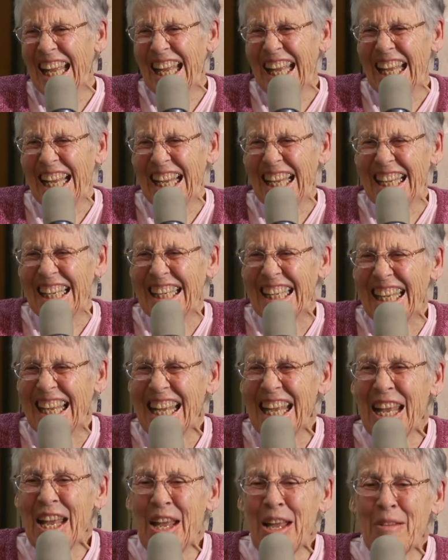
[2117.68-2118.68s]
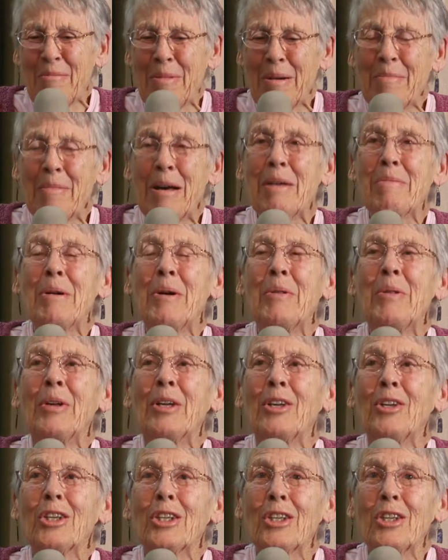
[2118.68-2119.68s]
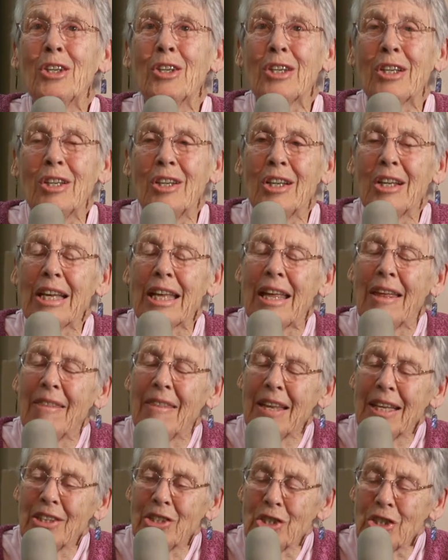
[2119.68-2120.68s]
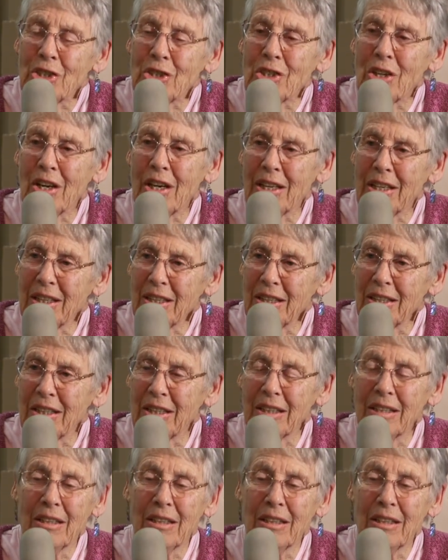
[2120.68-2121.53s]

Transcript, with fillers: and, but my mother'd look and look and look, and then she started